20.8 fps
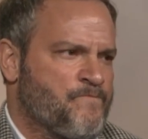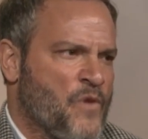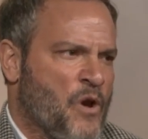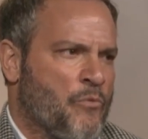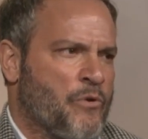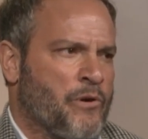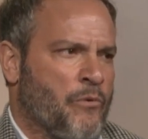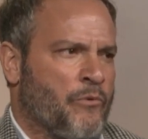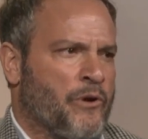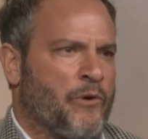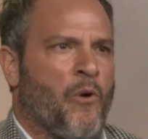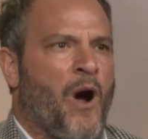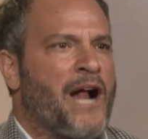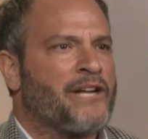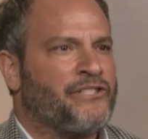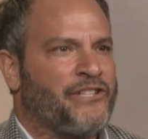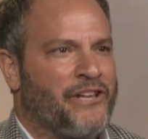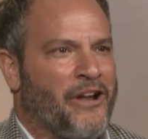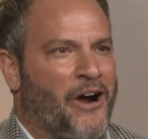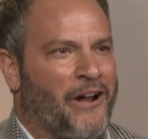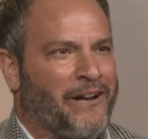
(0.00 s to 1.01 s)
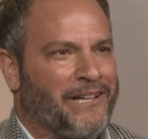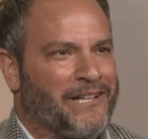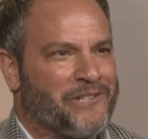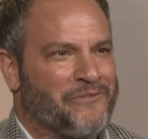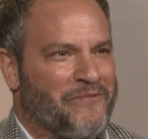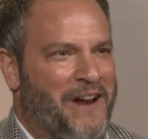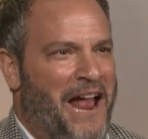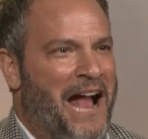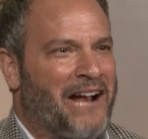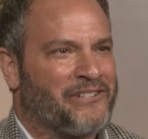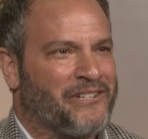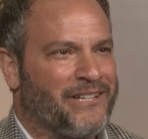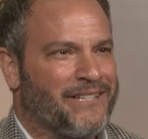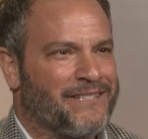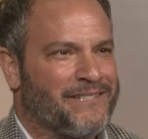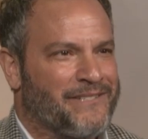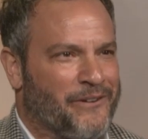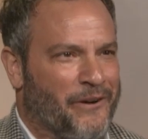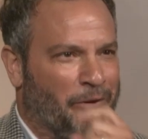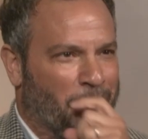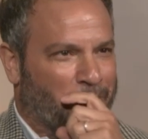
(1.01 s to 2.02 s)
we, we watched the audience reaction.
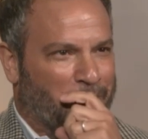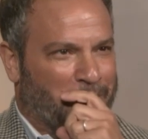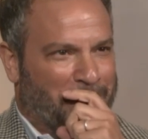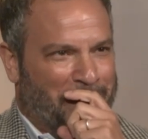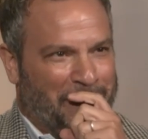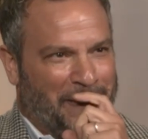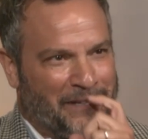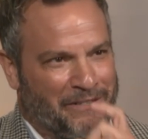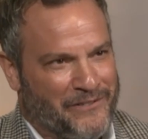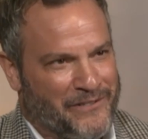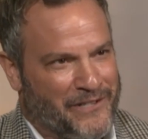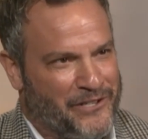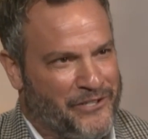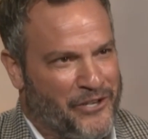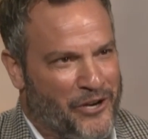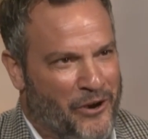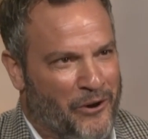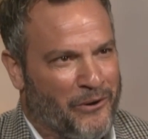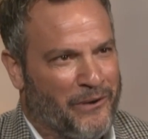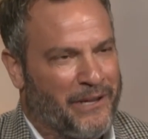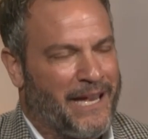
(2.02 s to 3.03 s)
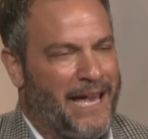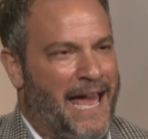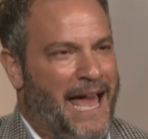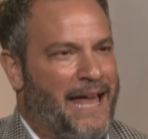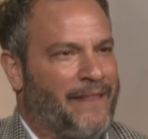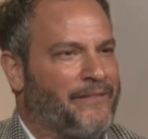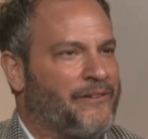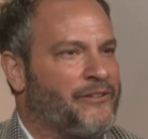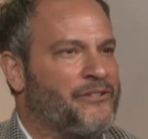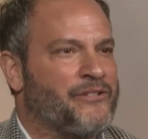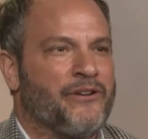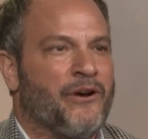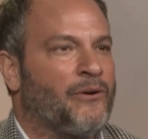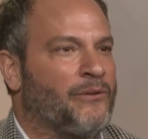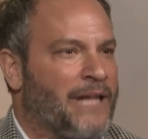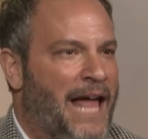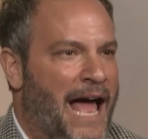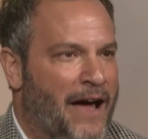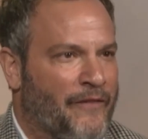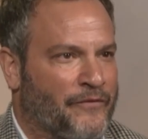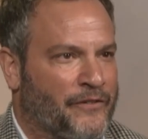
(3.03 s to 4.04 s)
So if we, there's a joke and there's no
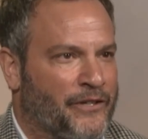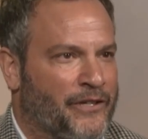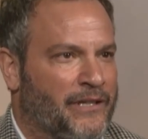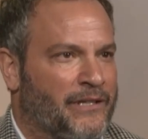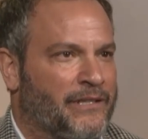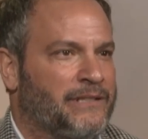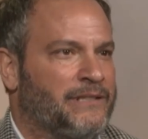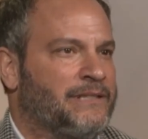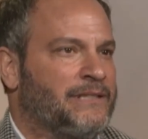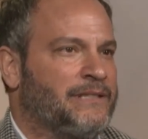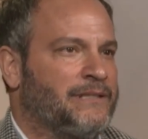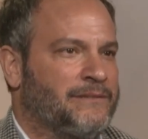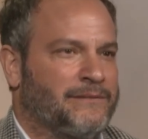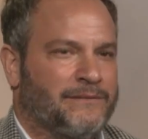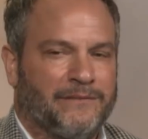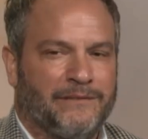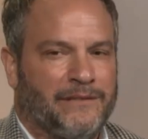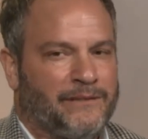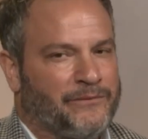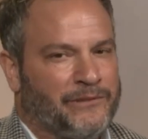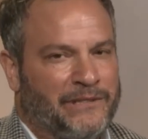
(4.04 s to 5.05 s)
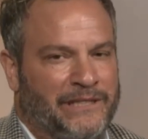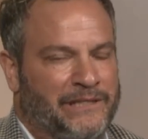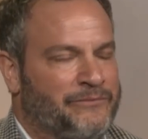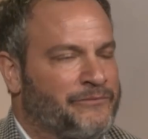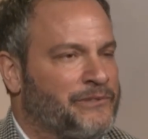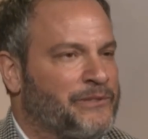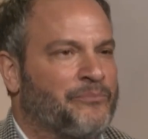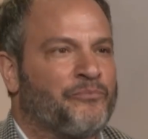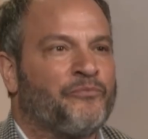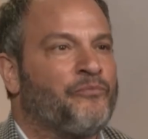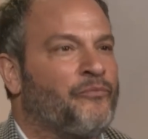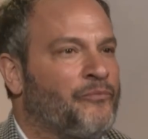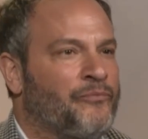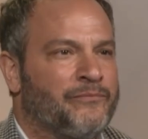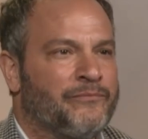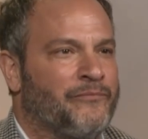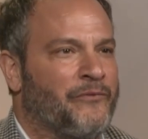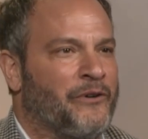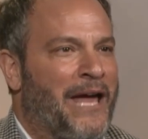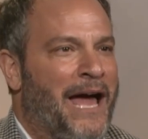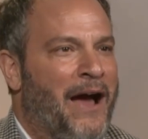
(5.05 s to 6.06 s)
laughter, we, we
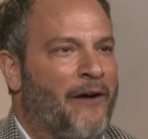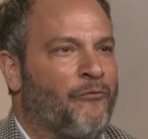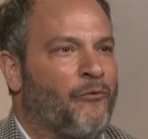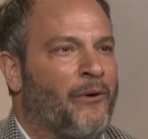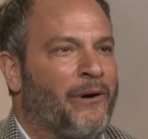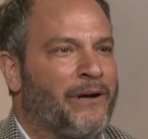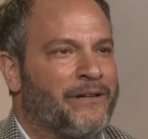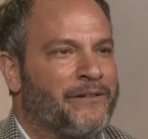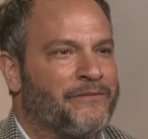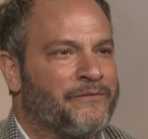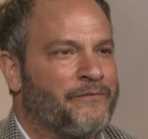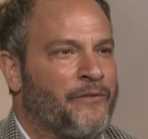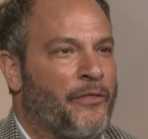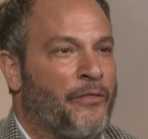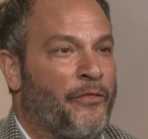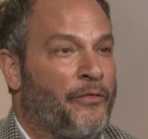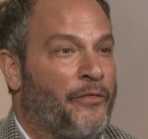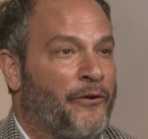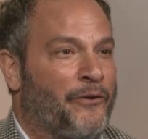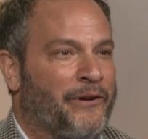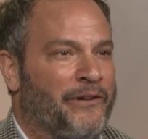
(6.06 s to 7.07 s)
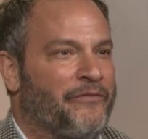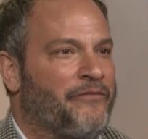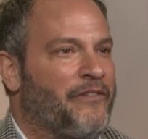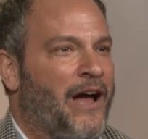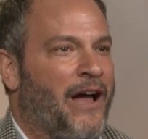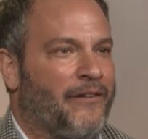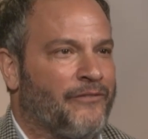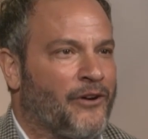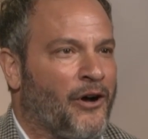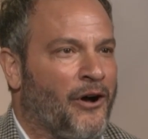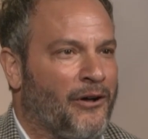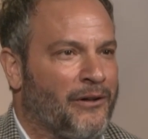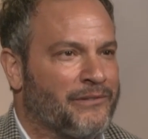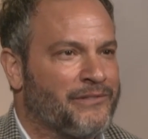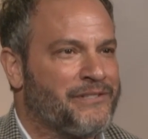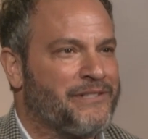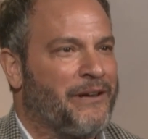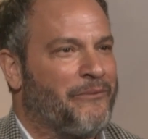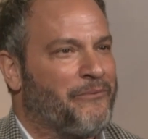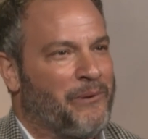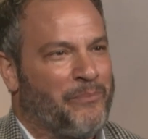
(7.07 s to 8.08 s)
we have one of 35
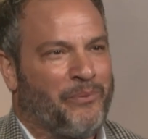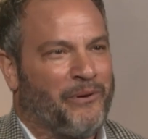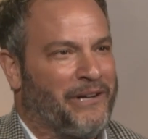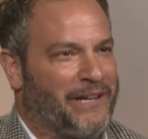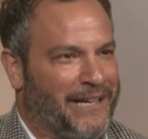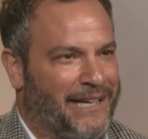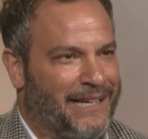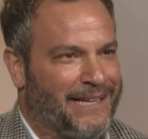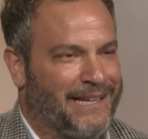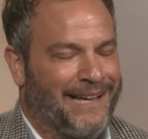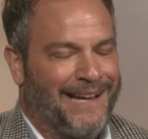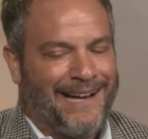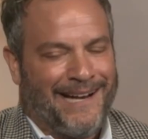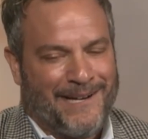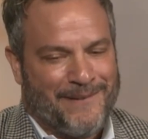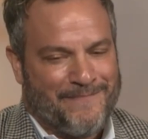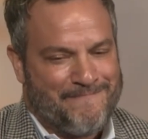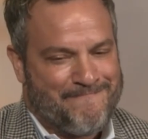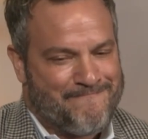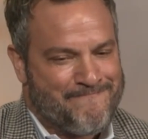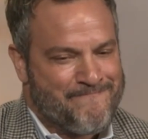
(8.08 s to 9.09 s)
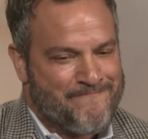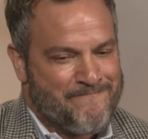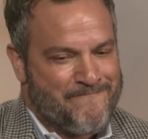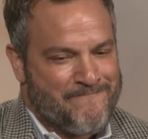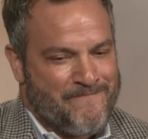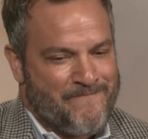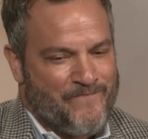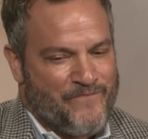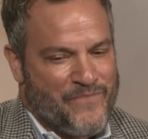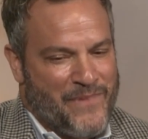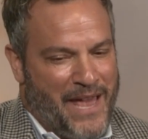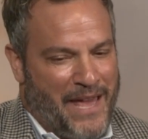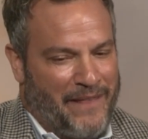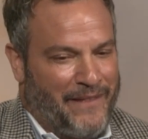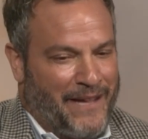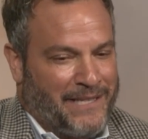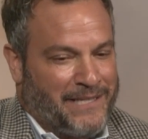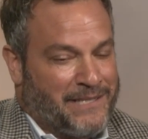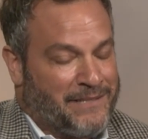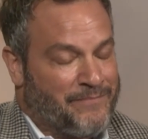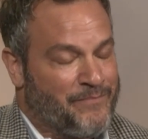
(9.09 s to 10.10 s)
alts that we put in. Um, and
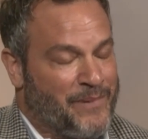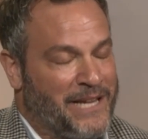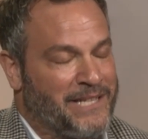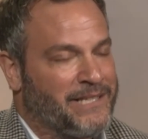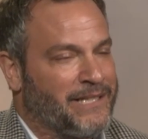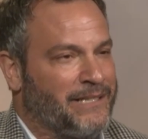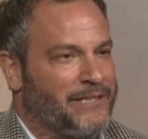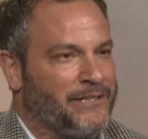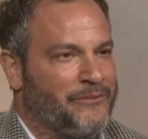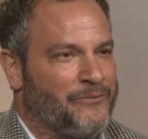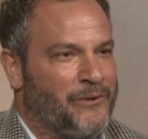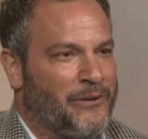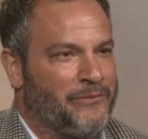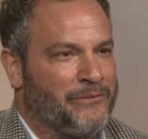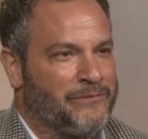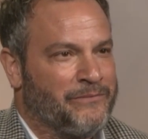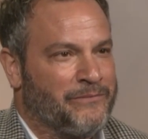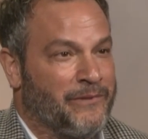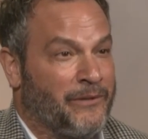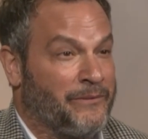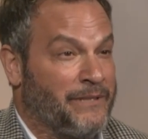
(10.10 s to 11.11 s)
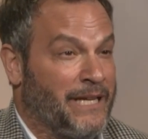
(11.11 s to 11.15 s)
that's basically what what we